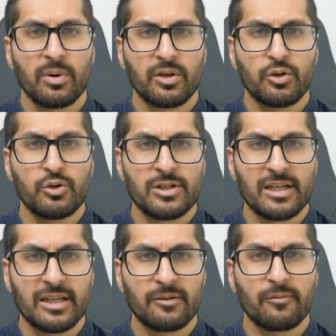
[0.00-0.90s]
but
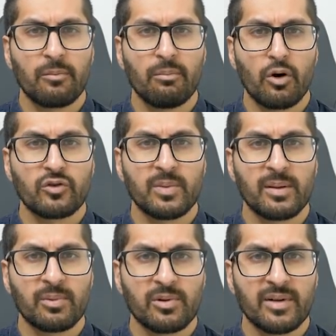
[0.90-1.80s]
usually for most
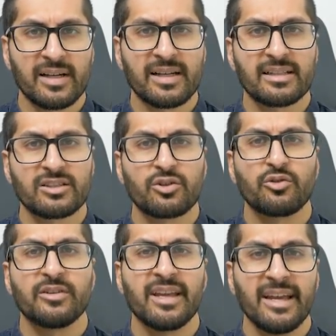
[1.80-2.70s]
people it gets
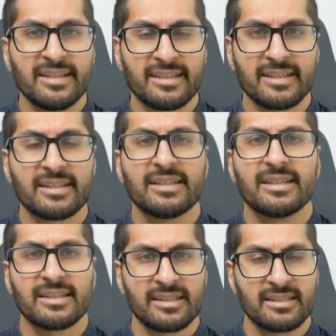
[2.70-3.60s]
created
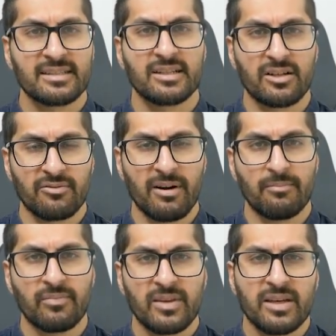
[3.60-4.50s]
in the
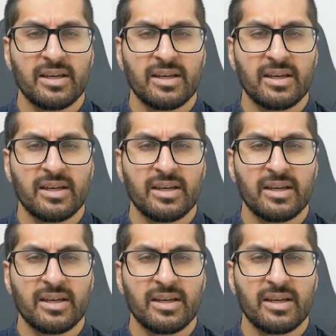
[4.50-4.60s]
CRM.